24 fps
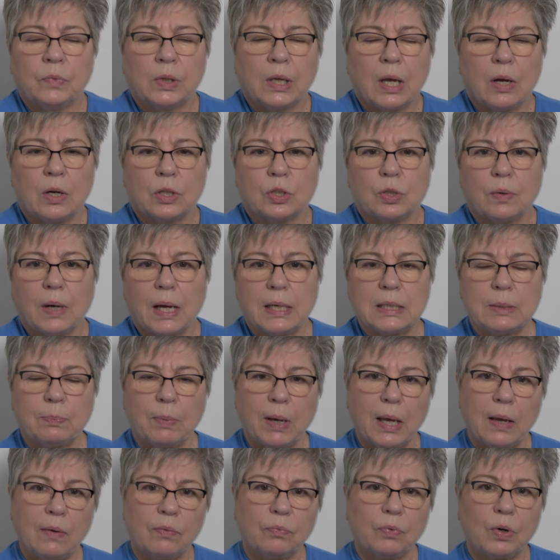characterized
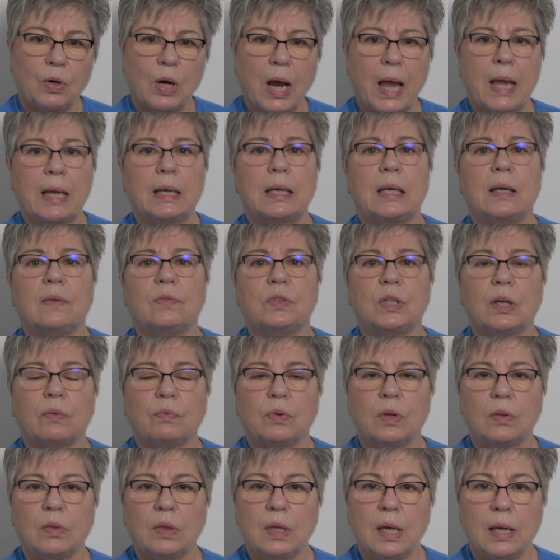by a variety of
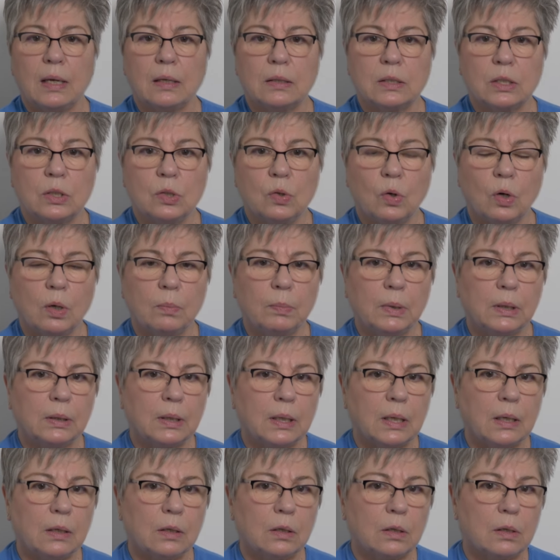different things.
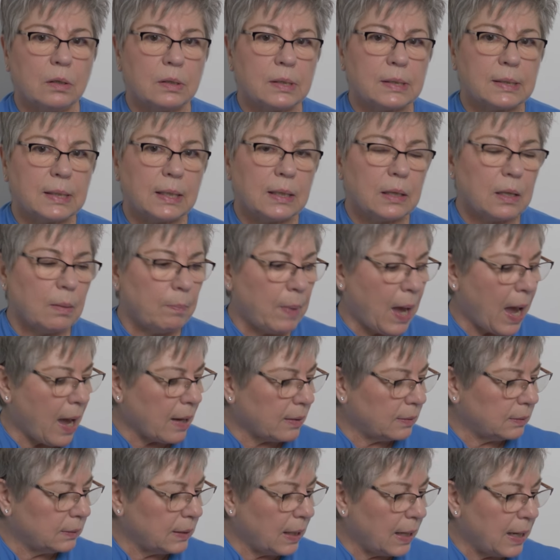Normally you'll see the
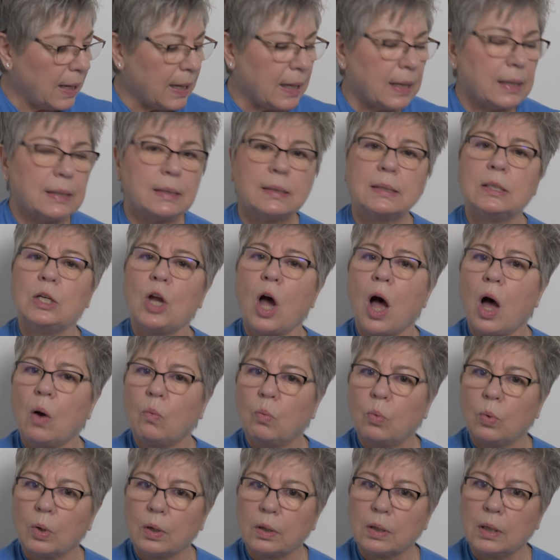back legs not
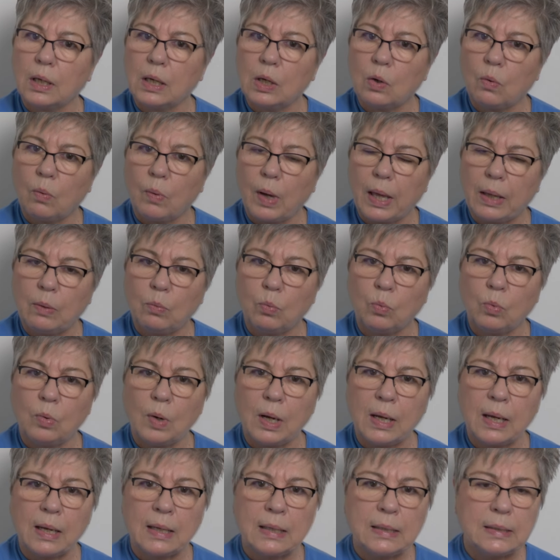working quite
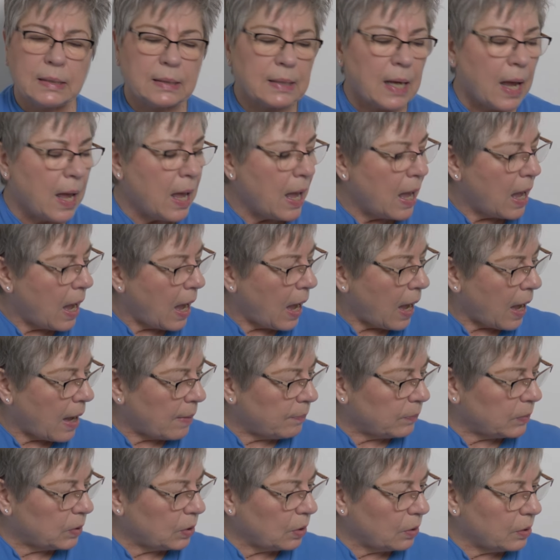right.
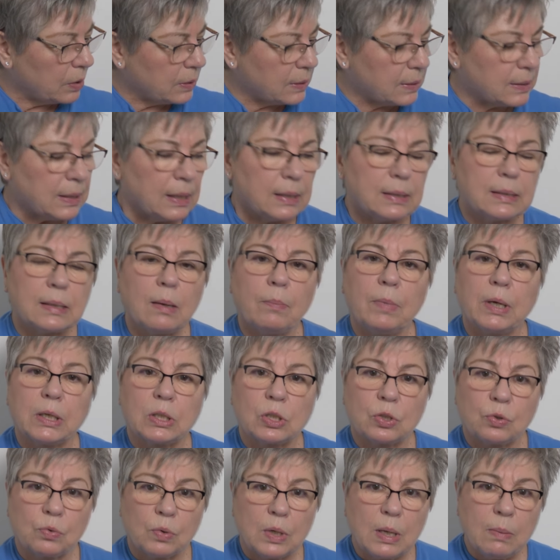You'll see some
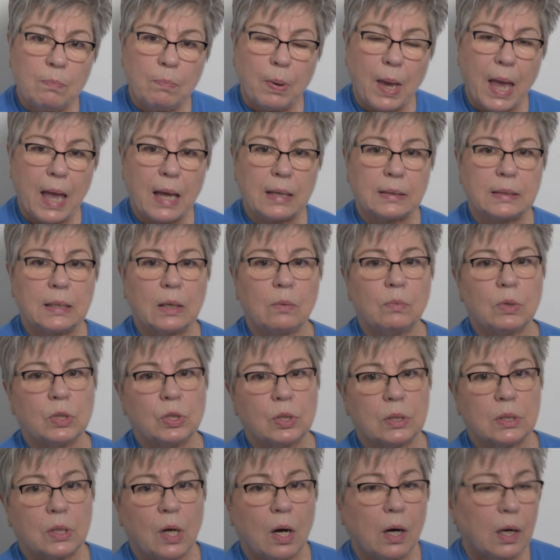extreme panting,
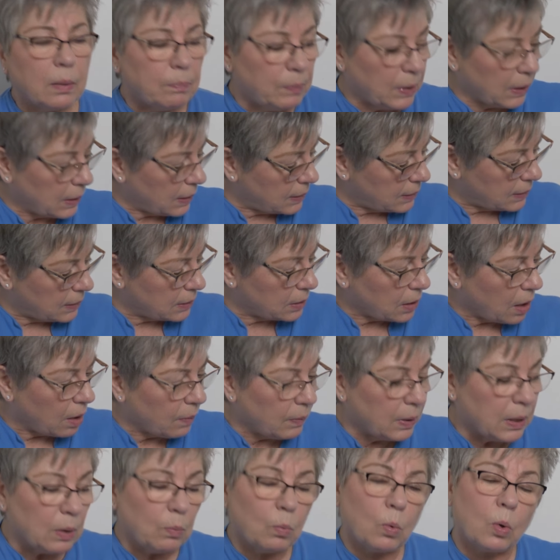which is hard because it's
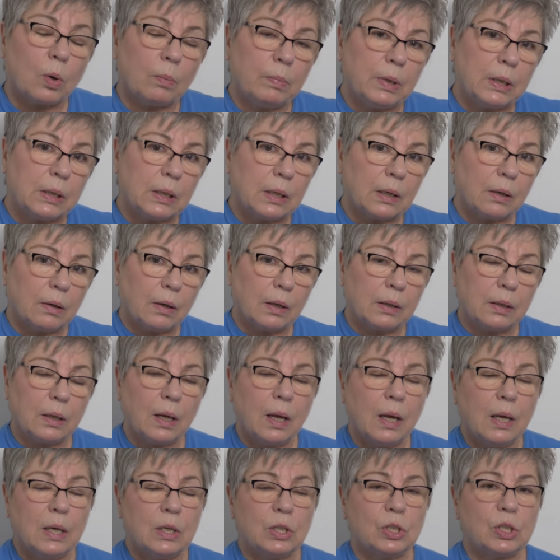already warm in here and
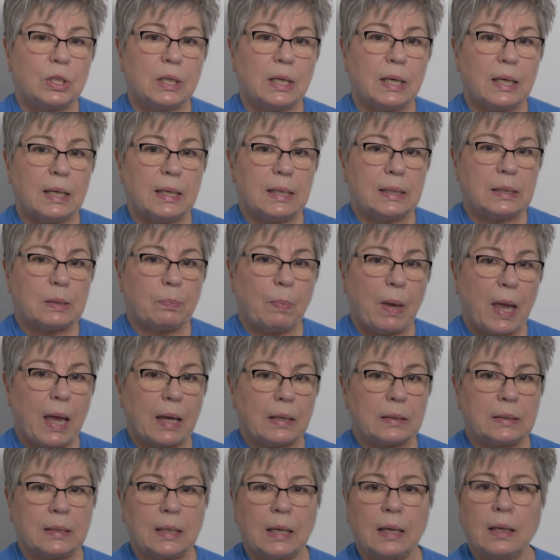she is
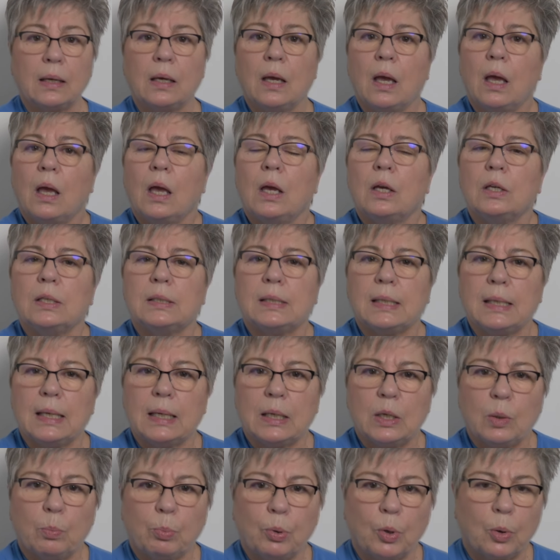panting. You see
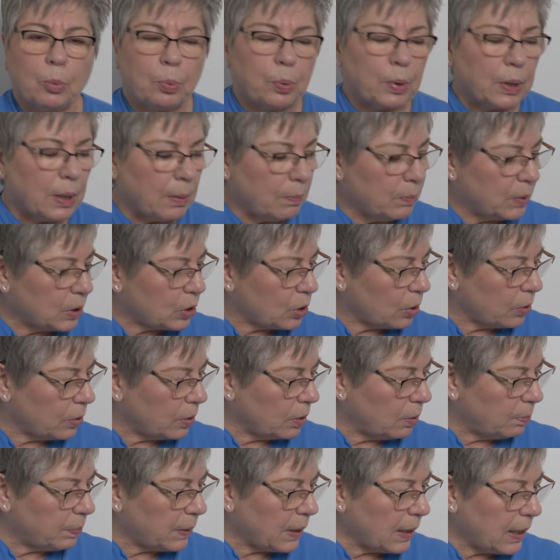inappropriate
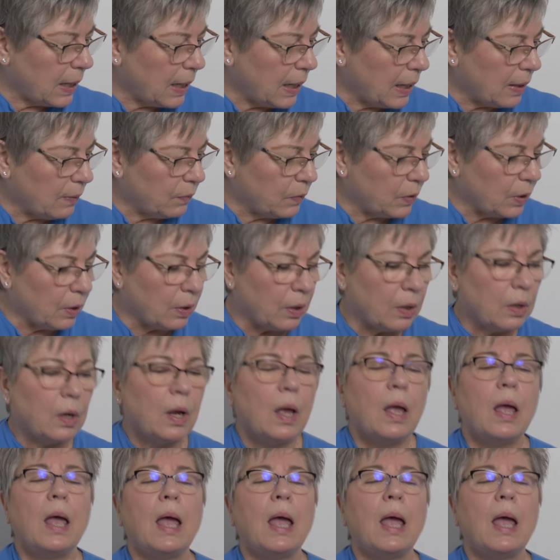maternal behavior